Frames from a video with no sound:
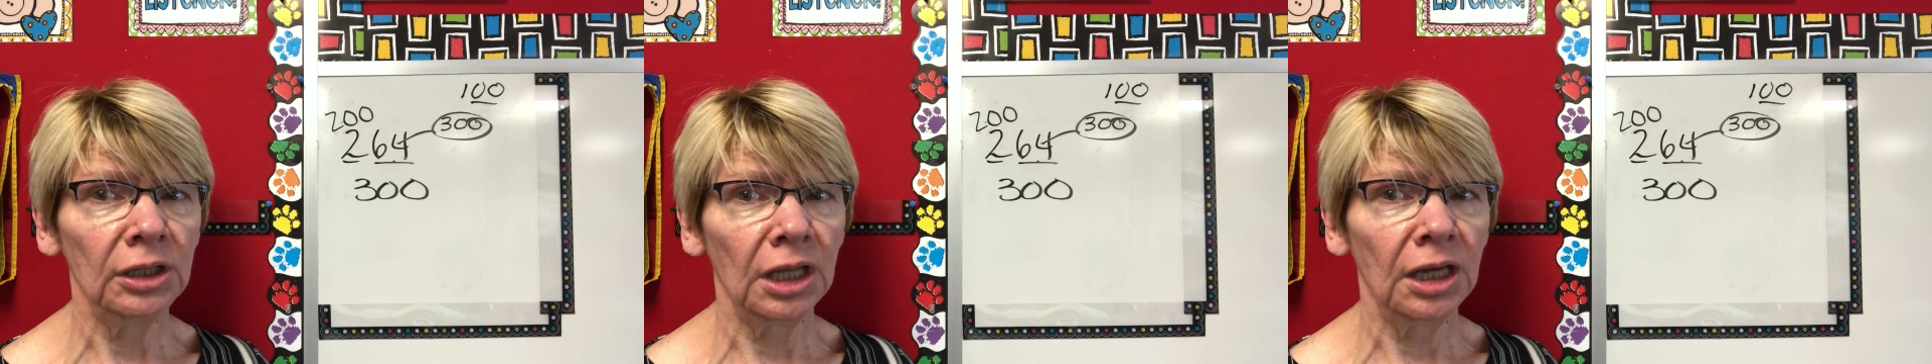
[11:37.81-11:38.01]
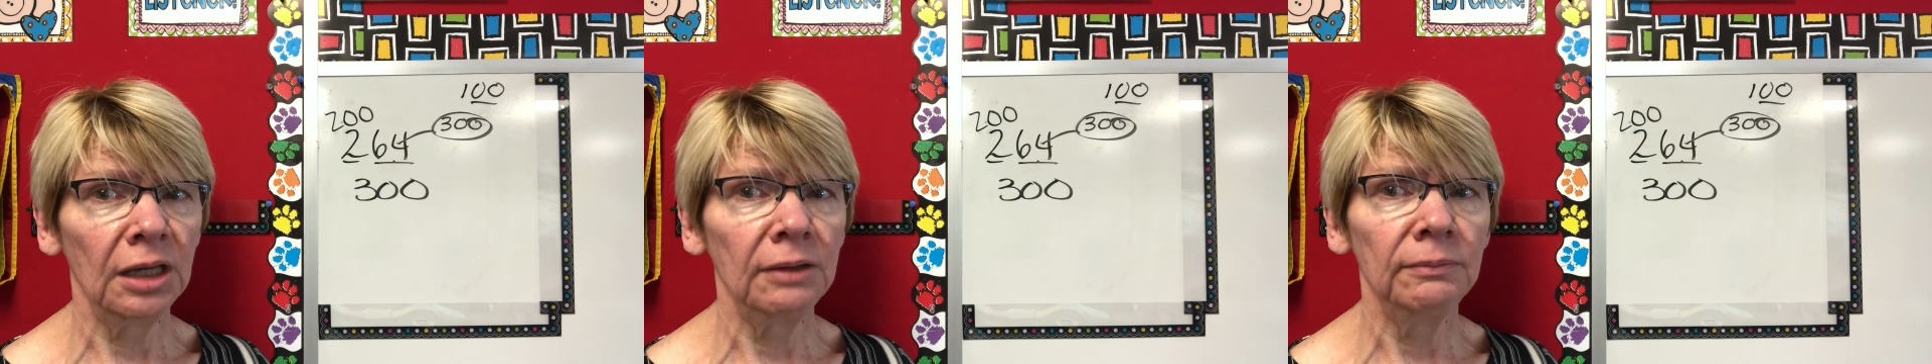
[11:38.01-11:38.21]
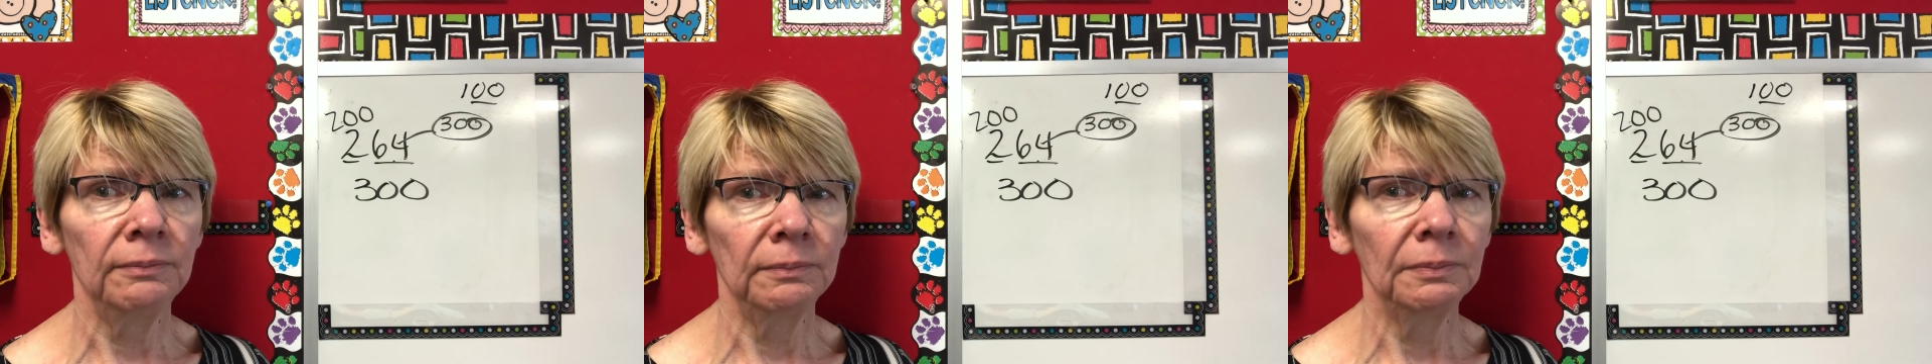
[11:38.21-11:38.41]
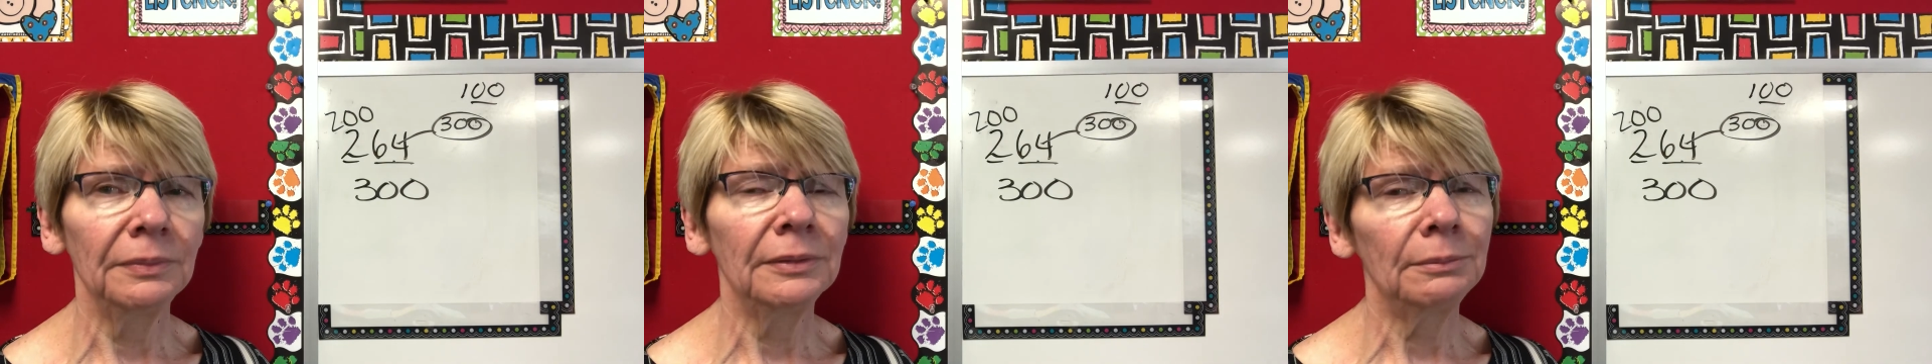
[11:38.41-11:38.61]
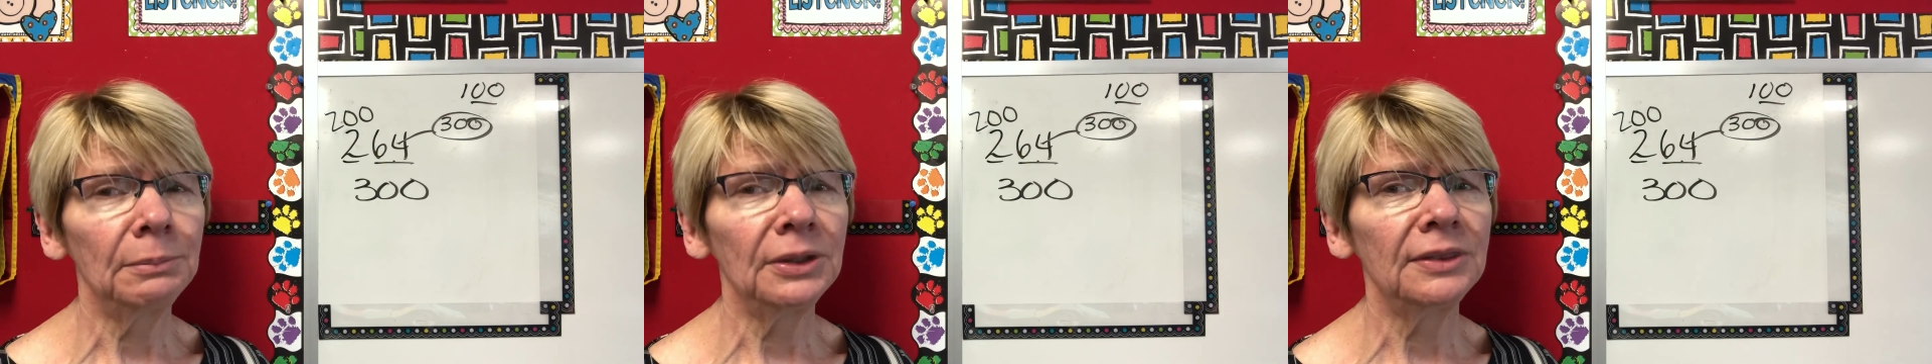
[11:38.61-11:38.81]
day,
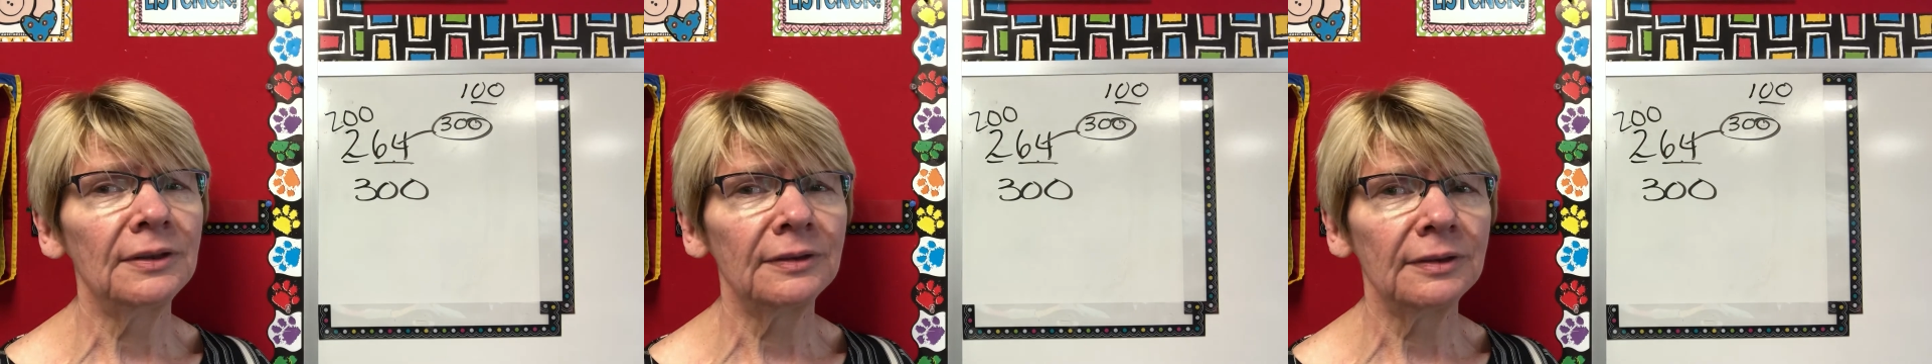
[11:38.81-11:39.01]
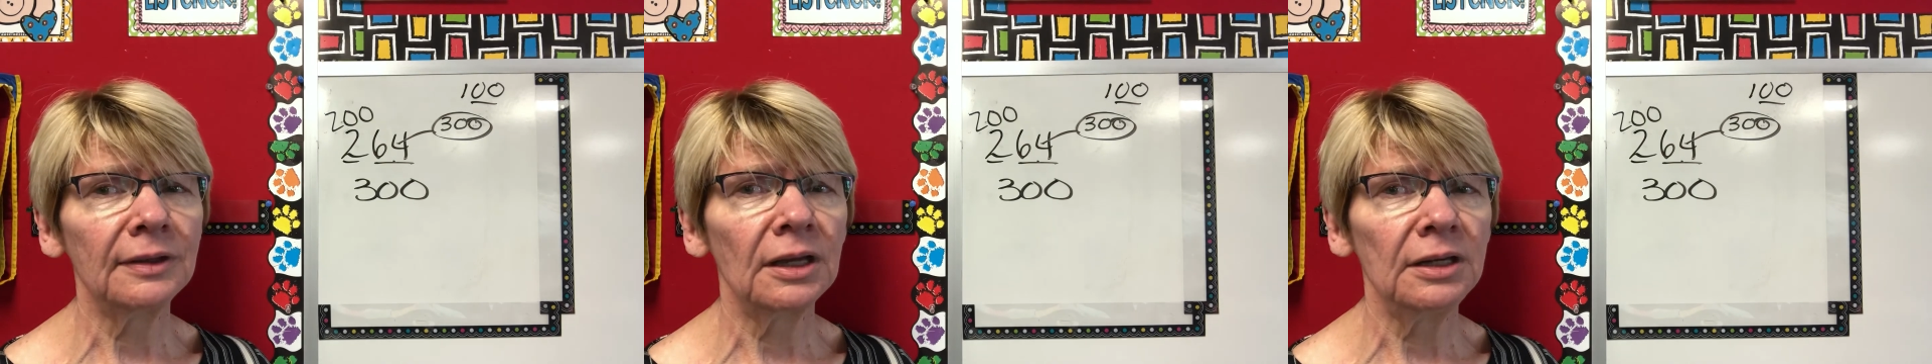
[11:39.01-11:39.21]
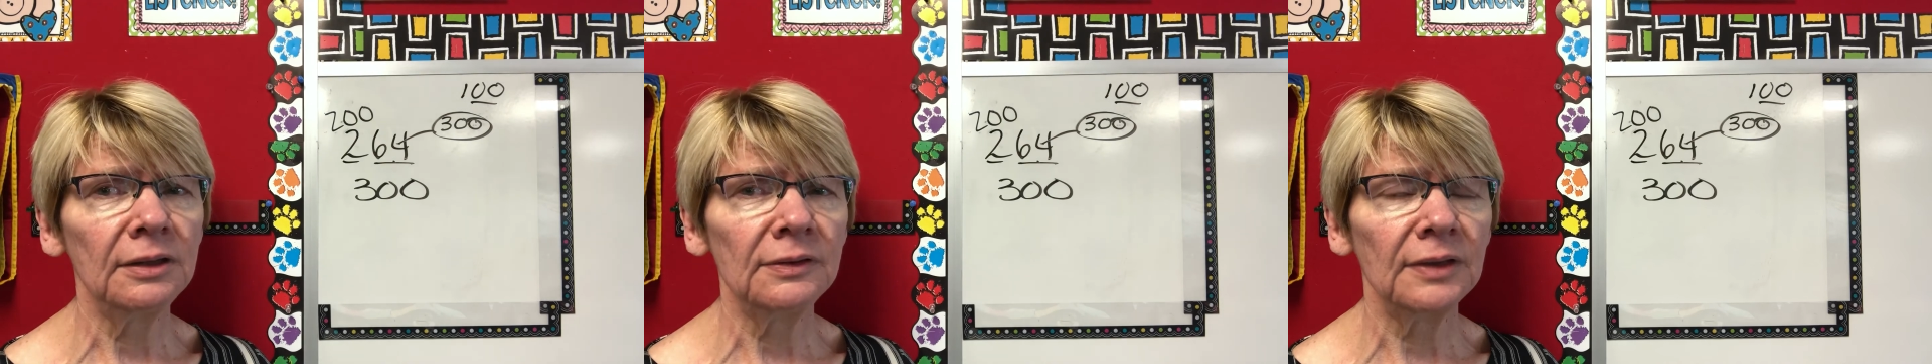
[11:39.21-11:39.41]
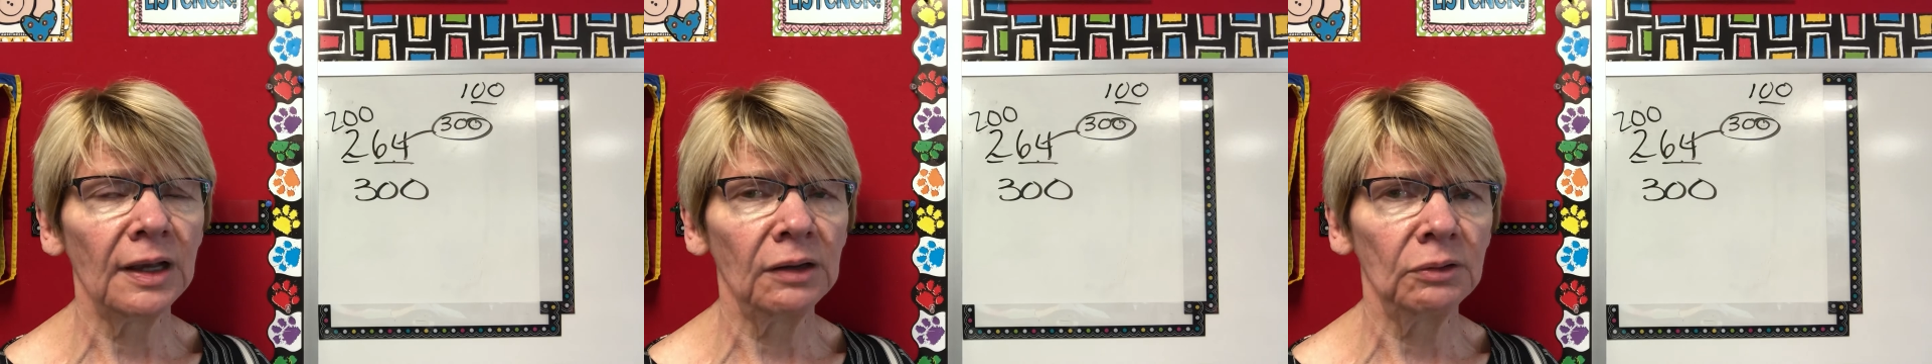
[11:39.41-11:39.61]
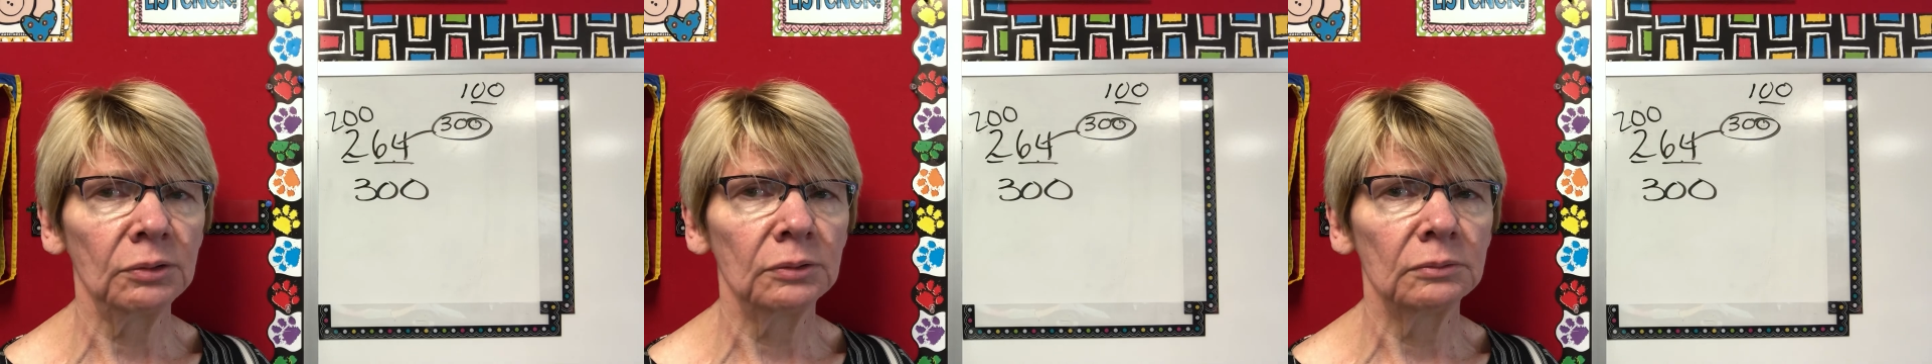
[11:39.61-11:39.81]
but the sun is
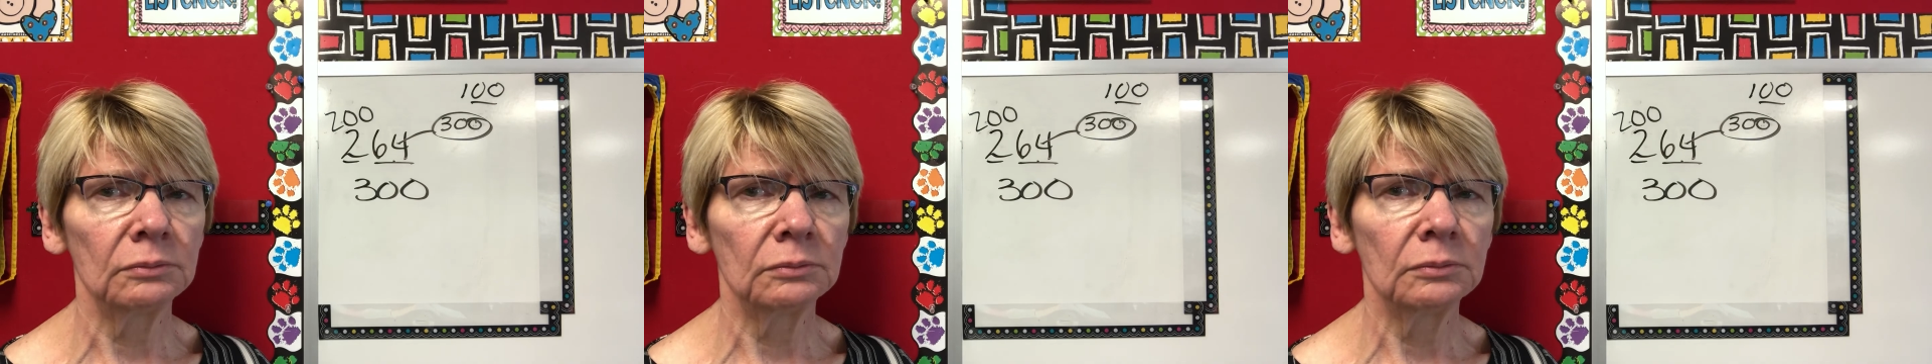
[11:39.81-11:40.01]
out.